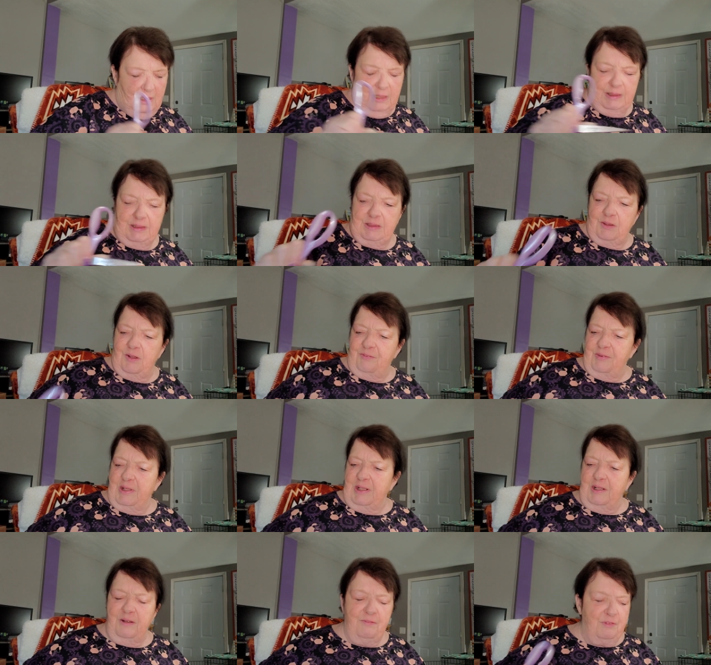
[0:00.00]
And so if
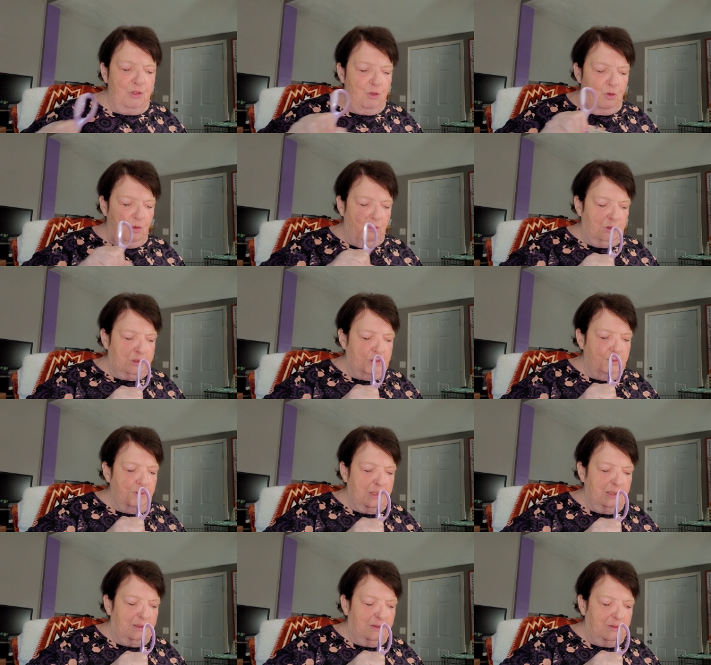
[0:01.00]
any of you
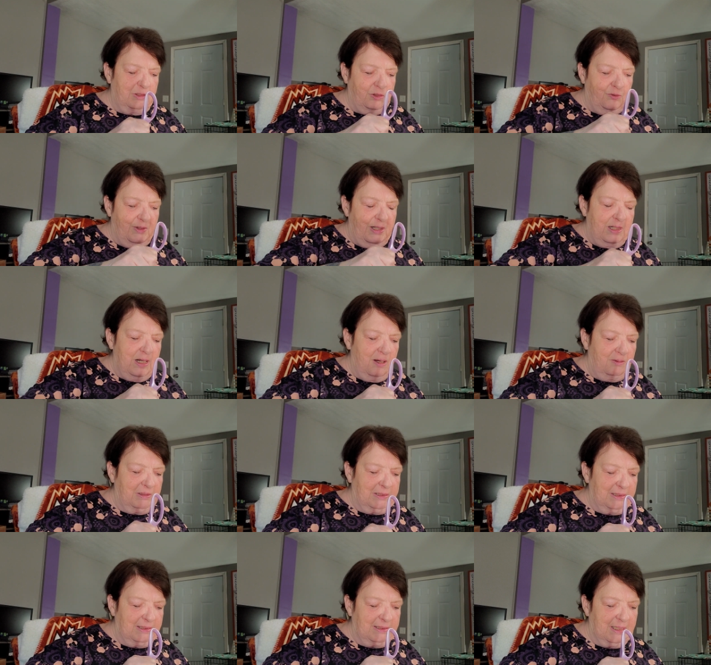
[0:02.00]
do get those
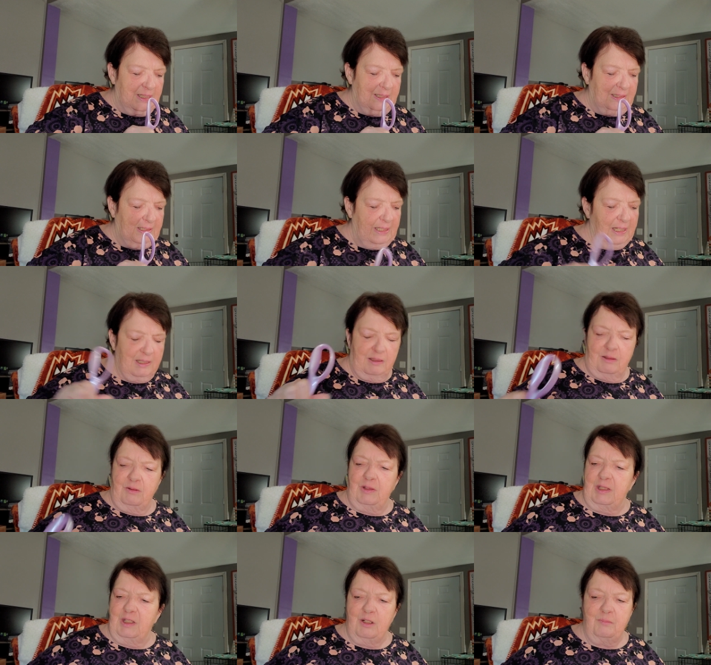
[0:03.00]
greenhouses like that, you
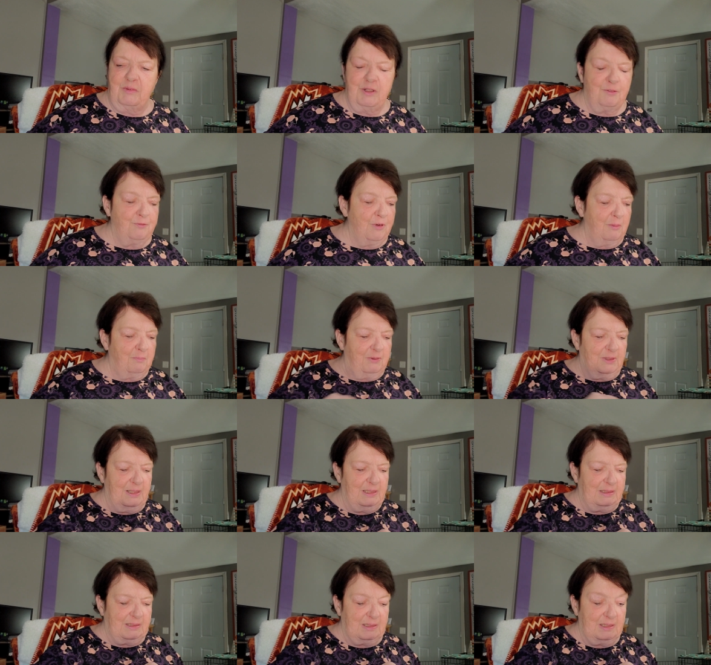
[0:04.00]
can get them different
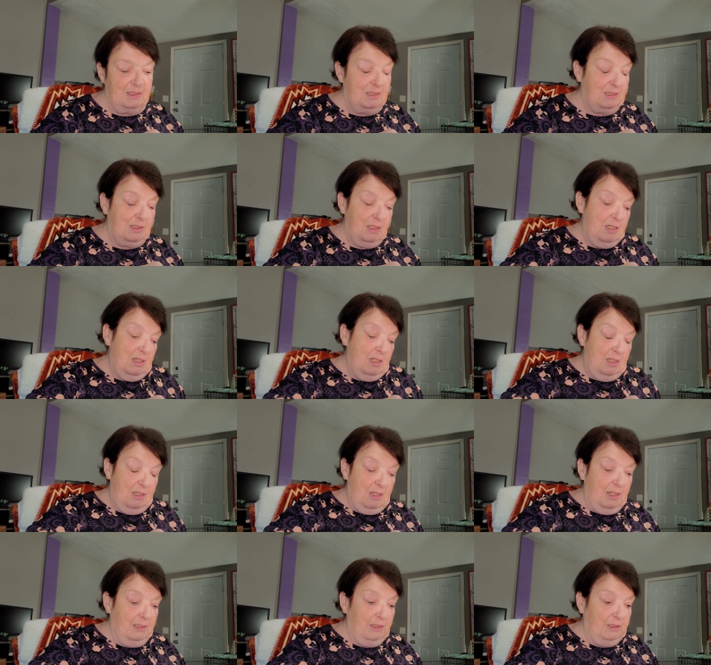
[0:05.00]
places.
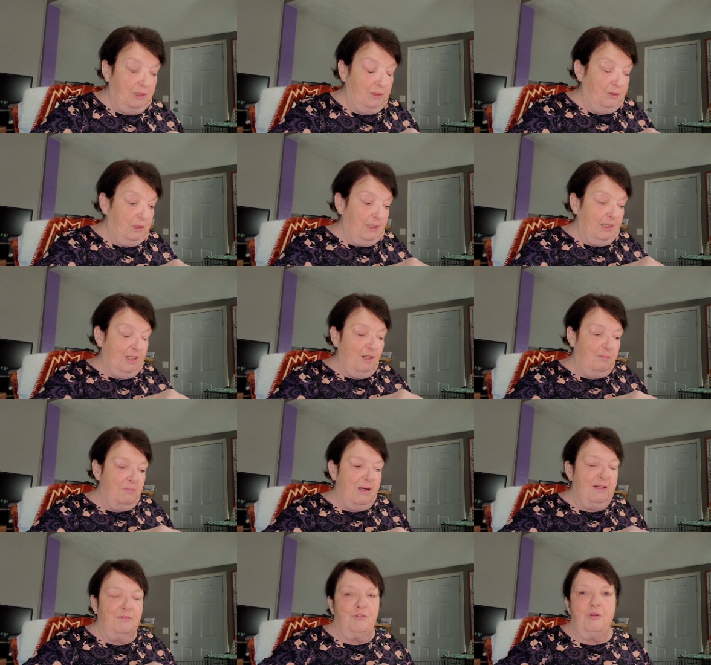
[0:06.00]
I just usually get
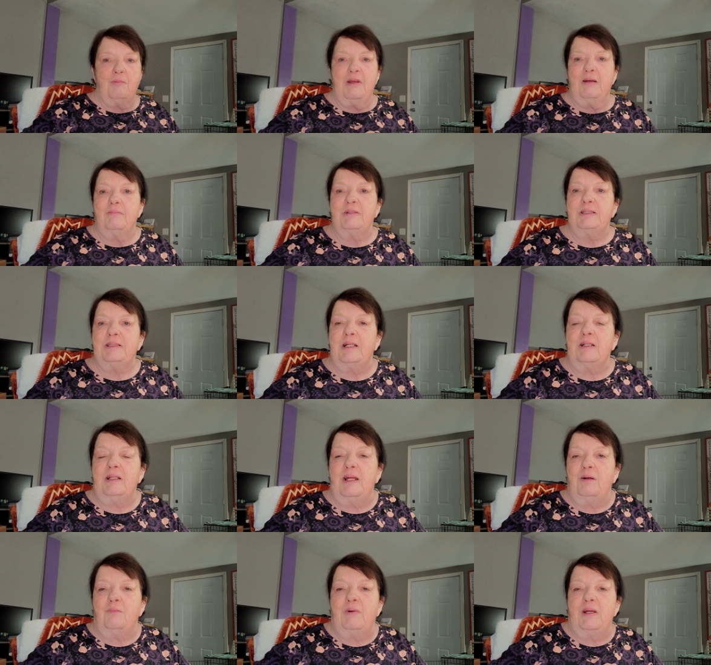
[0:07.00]
mine from Amazon.
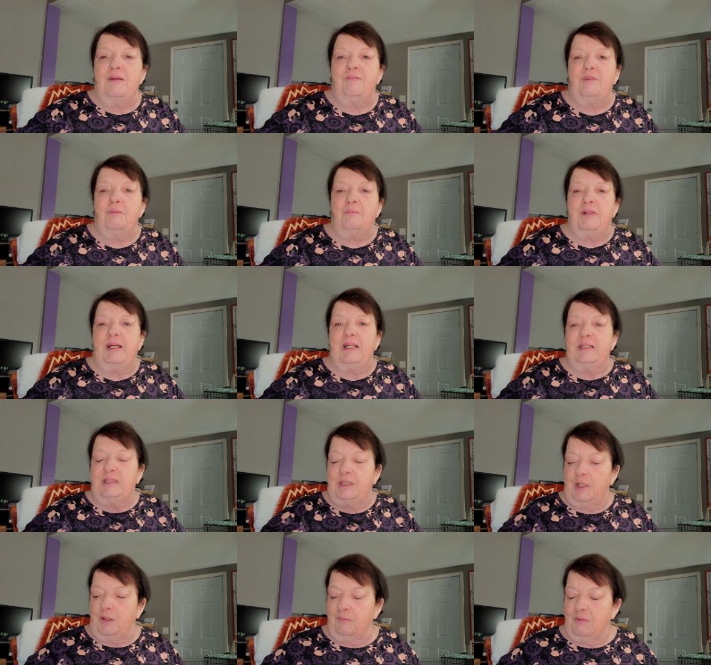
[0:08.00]
That way, if the
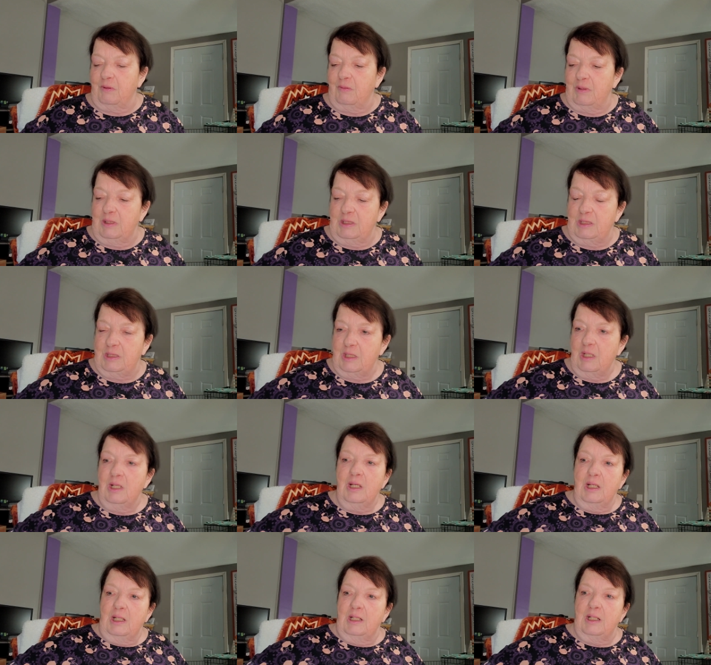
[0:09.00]
plastic ruins
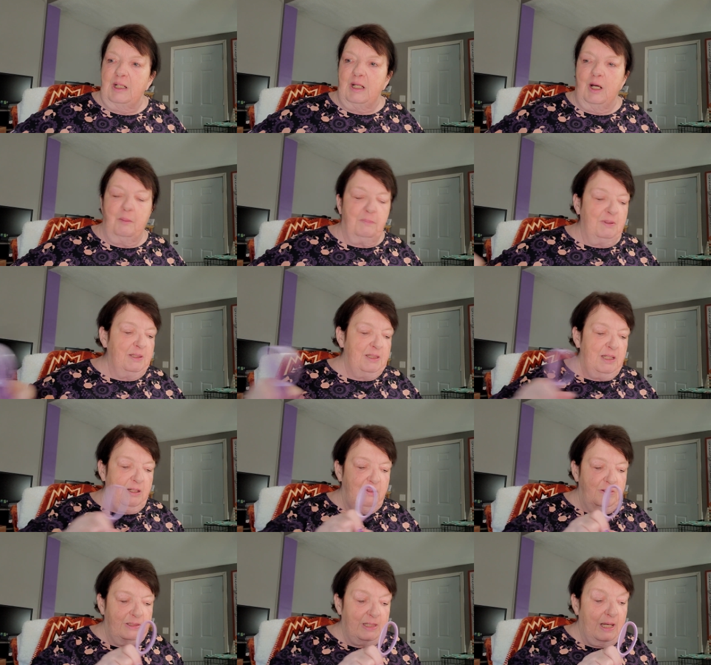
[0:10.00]
in a couple of
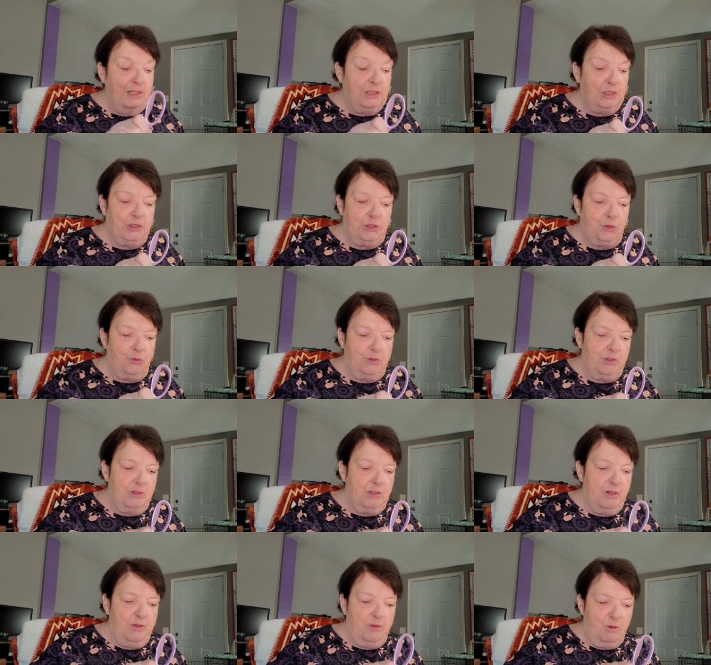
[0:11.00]
years, I just order
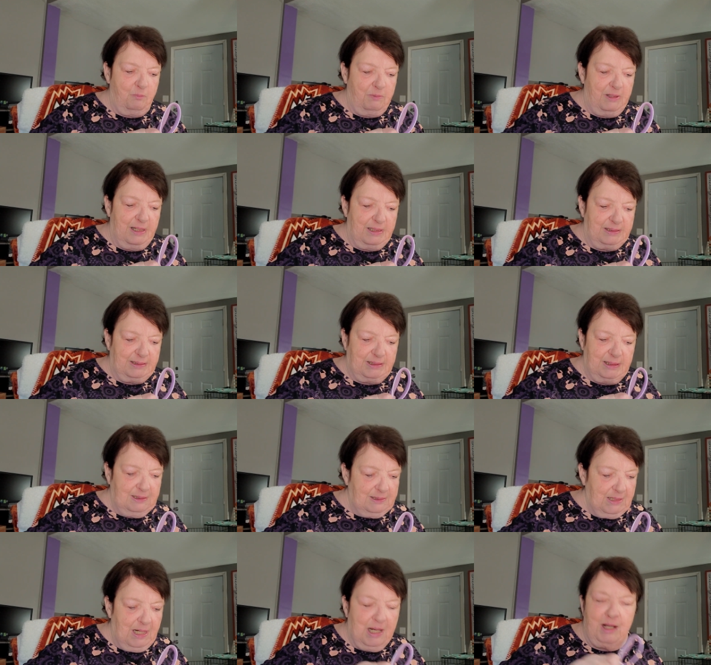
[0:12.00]
another
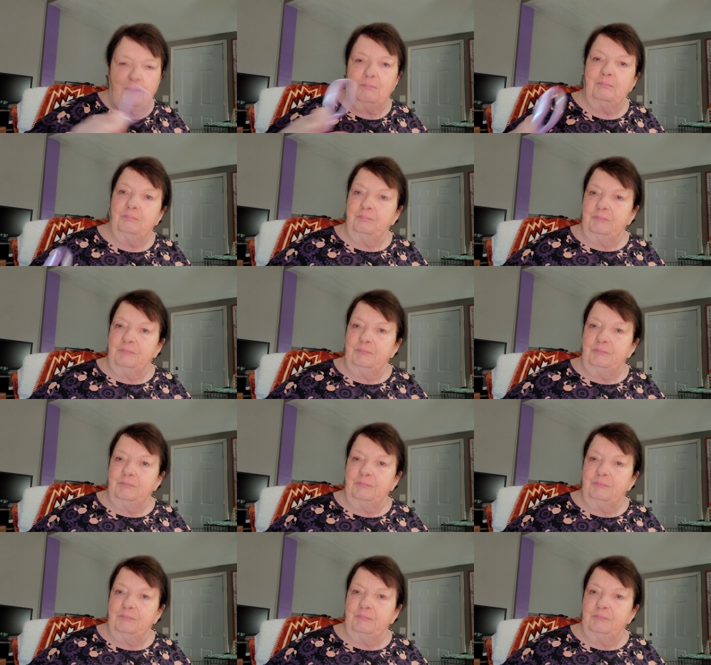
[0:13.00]
plastic top.